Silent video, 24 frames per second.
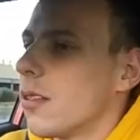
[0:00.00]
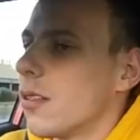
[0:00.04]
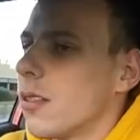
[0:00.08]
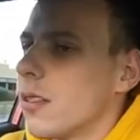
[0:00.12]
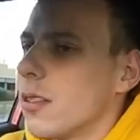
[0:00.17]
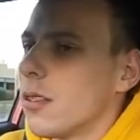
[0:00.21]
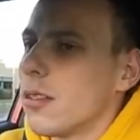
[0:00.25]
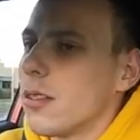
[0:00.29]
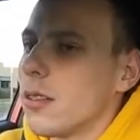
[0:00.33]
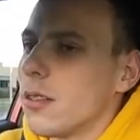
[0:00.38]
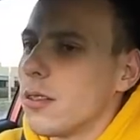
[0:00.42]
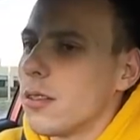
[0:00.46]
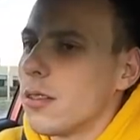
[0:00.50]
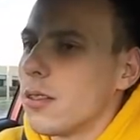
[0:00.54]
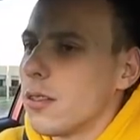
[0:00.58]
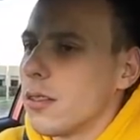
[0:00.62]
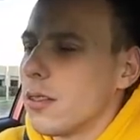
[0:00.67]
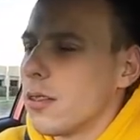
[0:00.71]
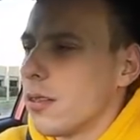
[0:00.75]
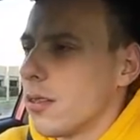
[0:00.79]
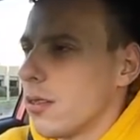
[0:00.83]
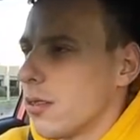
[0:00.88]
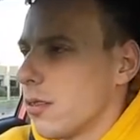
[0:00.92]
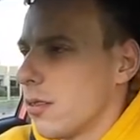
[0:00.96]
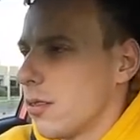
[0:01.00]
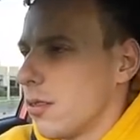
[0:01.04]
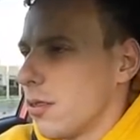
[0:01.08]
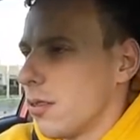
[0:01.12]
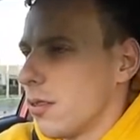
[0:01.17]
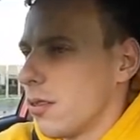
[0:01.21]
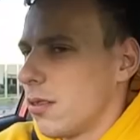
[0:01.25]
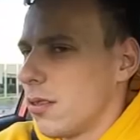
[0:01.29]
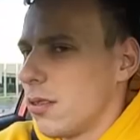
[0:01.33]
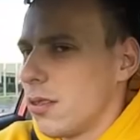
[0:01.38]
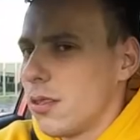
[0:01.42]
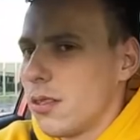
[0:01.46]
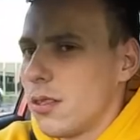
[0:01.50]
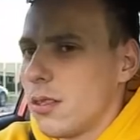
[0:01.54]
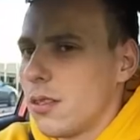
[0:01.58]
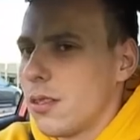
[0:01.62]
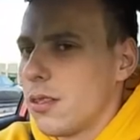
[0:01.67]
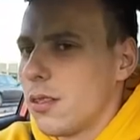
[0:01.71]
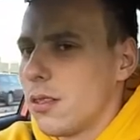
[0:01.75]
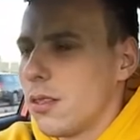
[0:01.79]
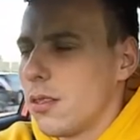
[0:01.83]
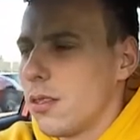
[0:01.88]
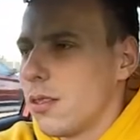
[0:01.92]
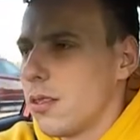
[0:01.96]

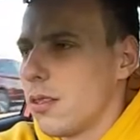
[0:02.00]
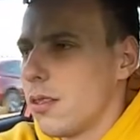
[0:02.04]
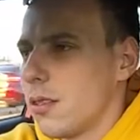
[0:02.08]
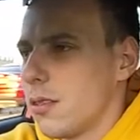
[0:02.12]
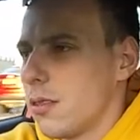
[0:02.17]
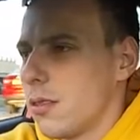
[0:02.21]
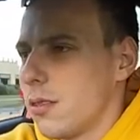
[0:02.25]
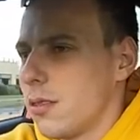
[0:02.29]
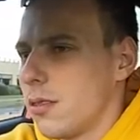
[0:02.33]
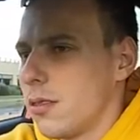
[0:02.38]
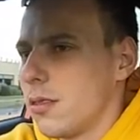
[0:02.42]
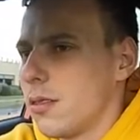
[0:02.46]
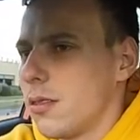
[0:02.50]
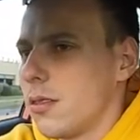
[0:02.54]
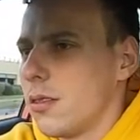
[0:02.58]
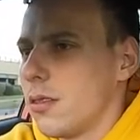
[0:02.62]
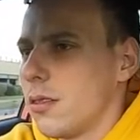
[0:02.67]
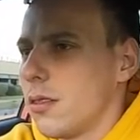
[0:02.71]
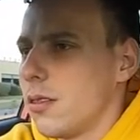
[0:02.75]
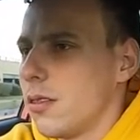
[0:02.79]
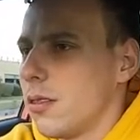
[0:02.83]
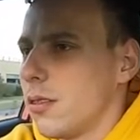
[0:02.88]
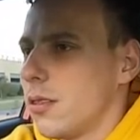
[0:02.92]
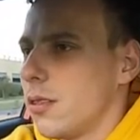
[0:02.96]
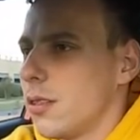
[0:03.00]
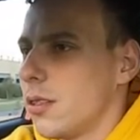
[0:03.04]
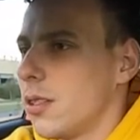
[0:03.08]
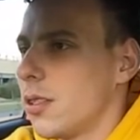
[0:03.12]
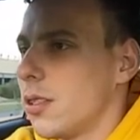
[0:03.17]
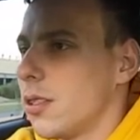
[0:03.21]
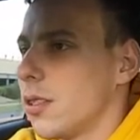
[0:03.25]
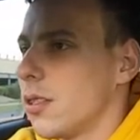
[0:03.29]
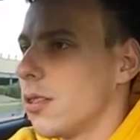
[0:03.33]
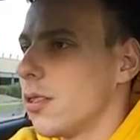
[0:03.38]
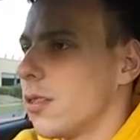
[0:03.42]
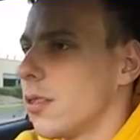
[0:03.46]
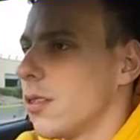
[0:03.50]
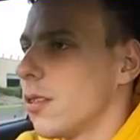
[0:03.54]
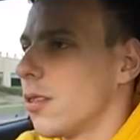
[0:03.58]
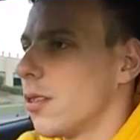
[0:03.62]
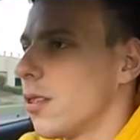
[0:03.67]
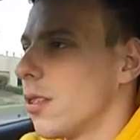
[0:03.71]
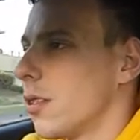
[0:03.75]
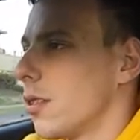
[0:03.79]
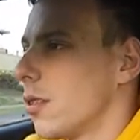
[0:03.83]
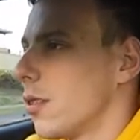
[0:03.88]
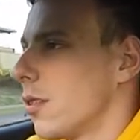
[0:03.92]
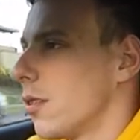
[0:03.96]

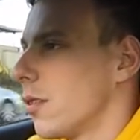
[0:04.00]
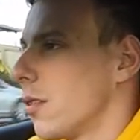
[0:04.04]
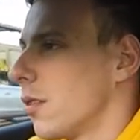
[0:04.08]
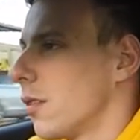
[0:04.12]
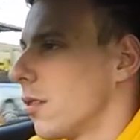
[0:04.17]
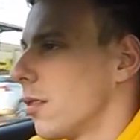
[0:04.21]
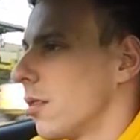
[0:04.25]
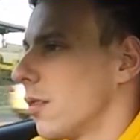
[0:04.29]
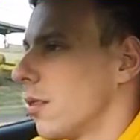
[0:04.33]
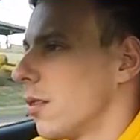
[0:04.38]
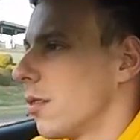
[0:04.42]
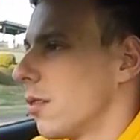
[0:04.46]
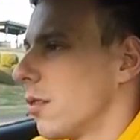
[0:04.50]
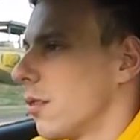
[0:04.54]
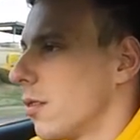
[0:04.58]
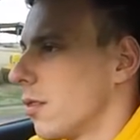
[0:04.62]
(silent)